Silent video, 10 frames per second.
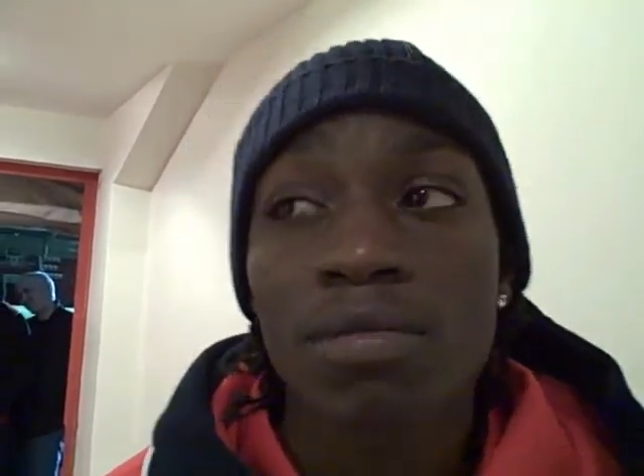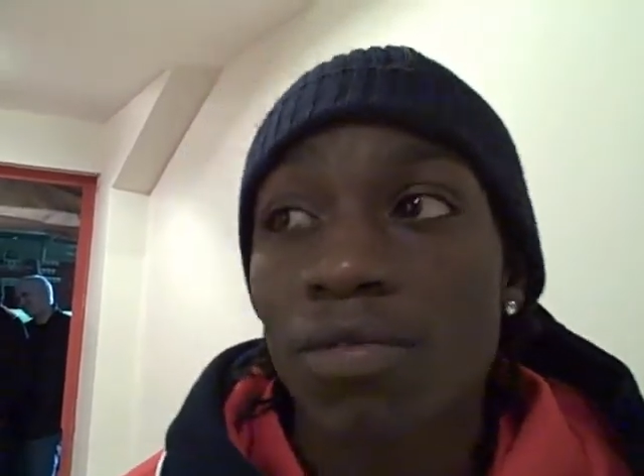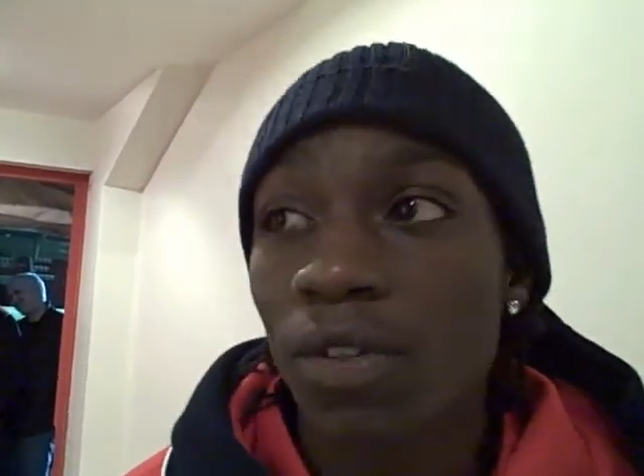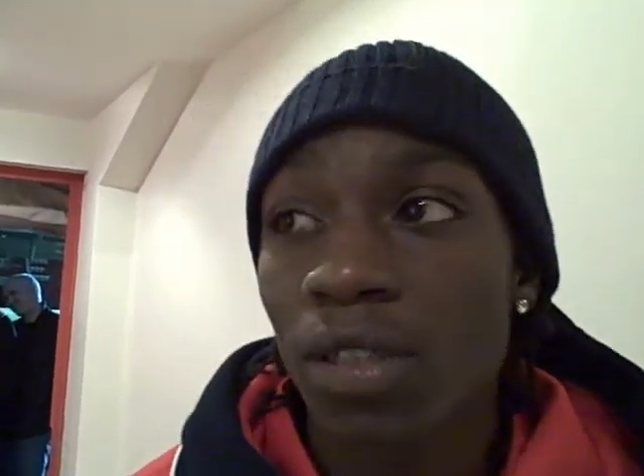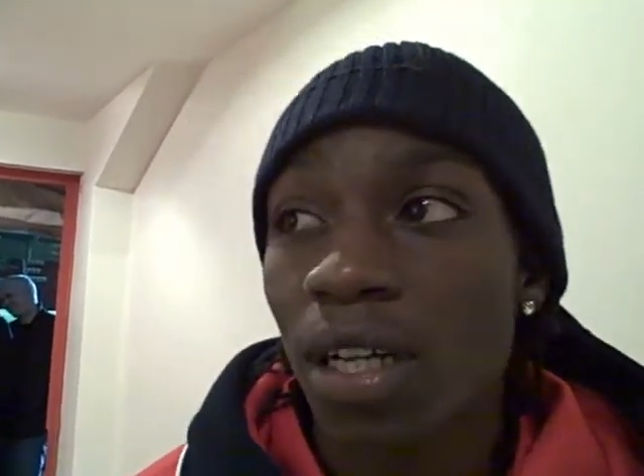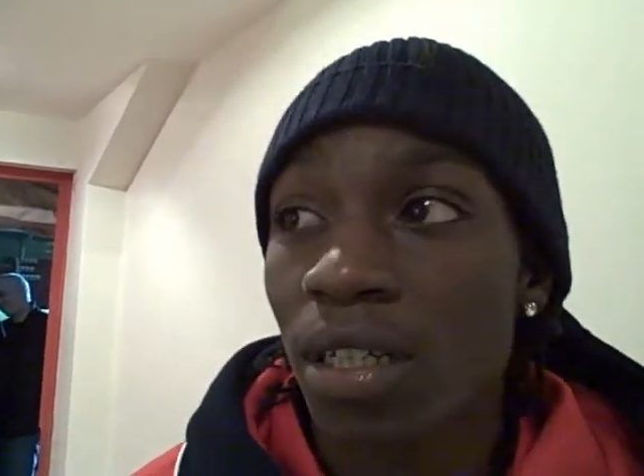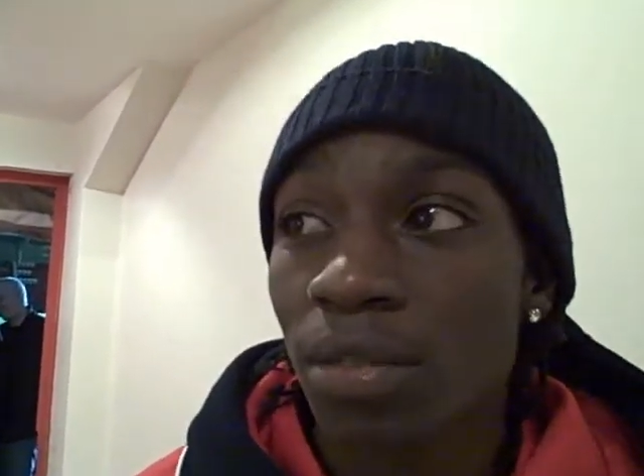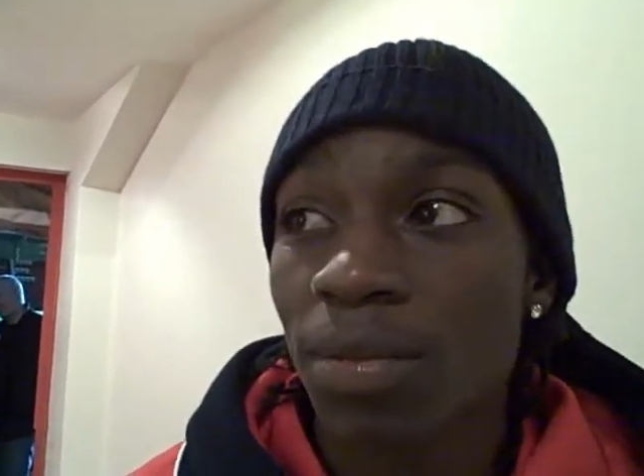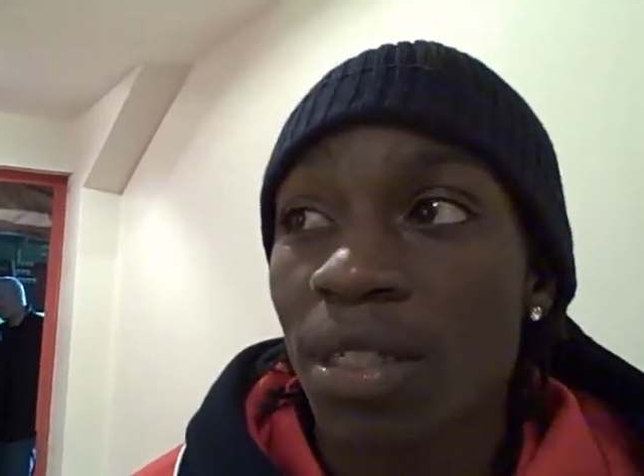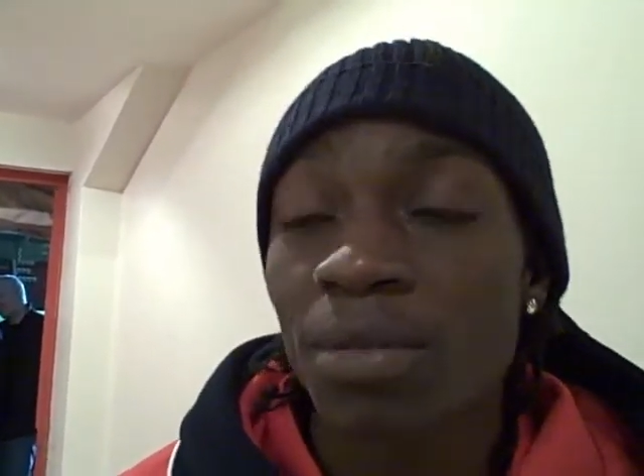feels like
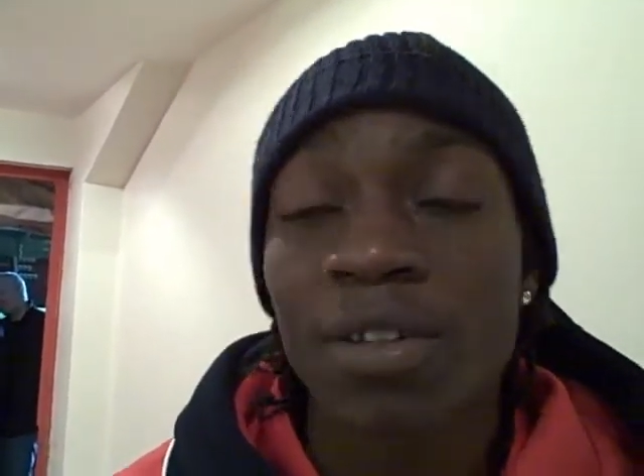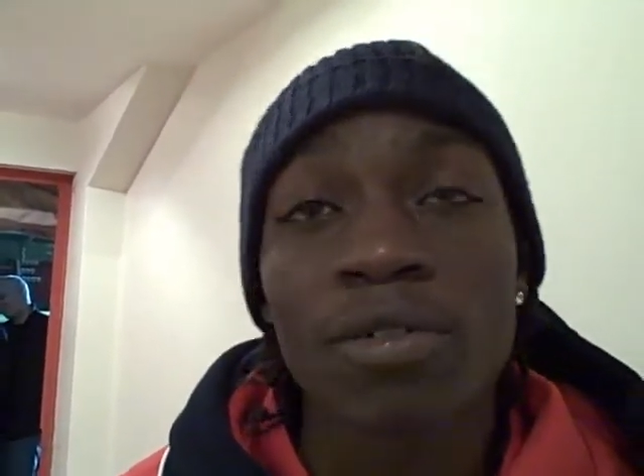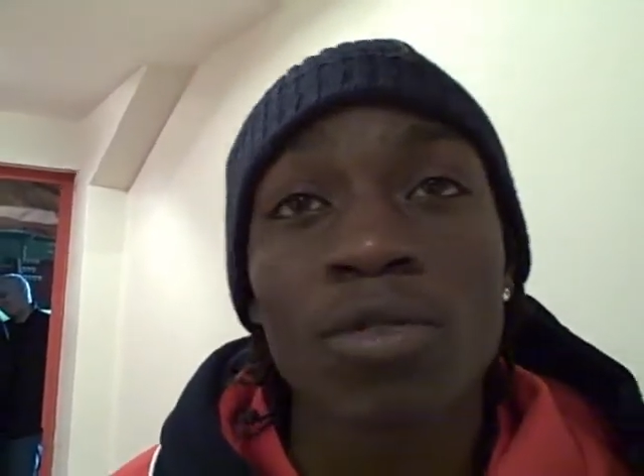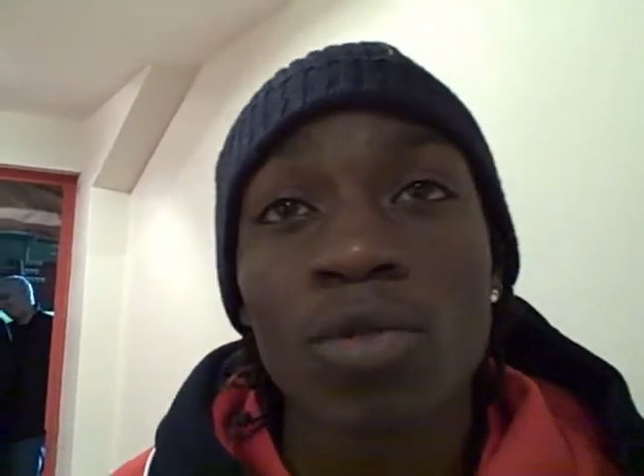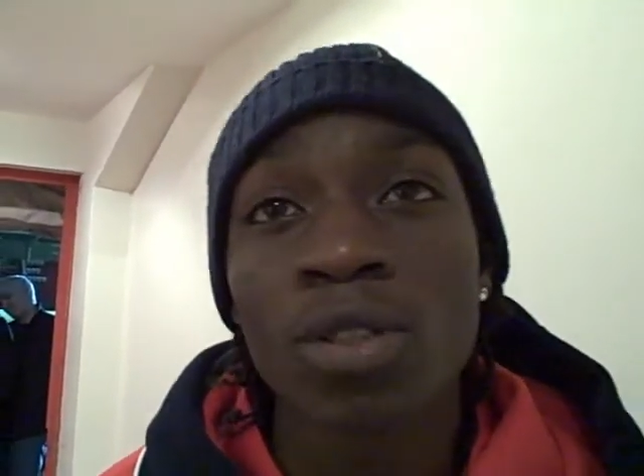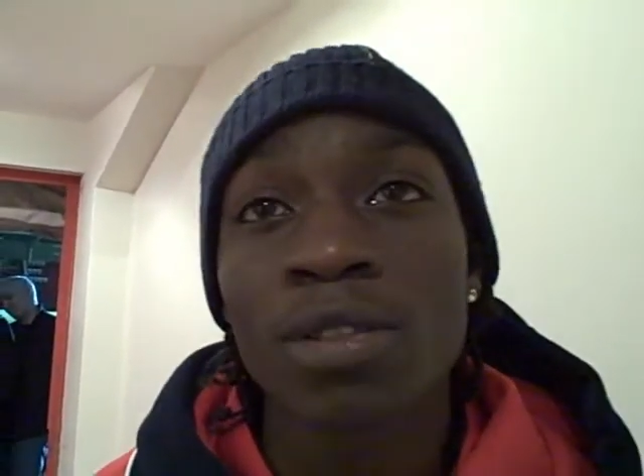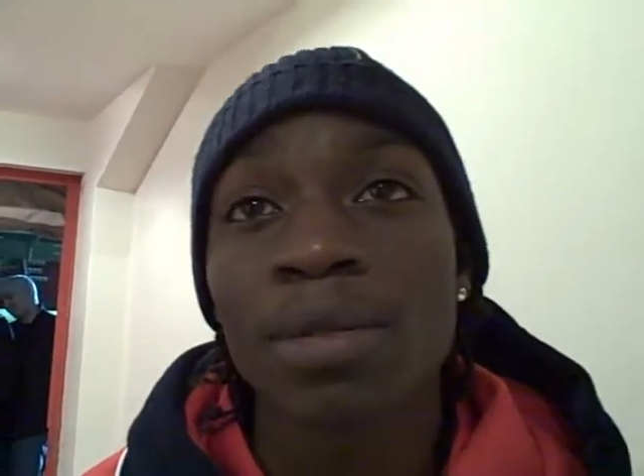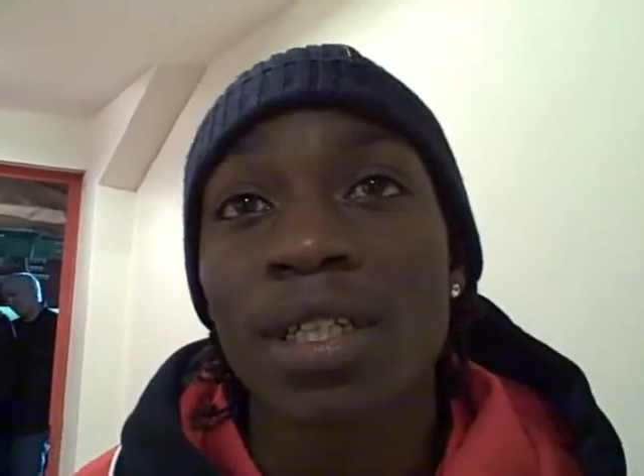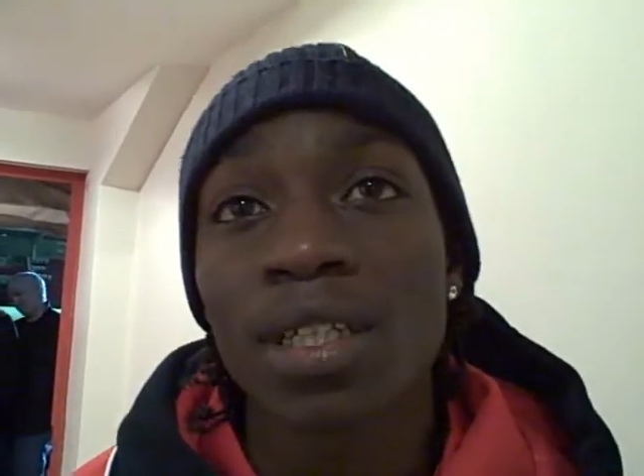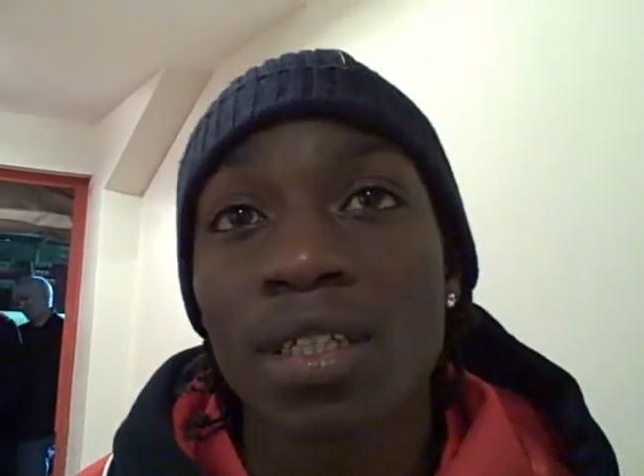has been a bit reward to me.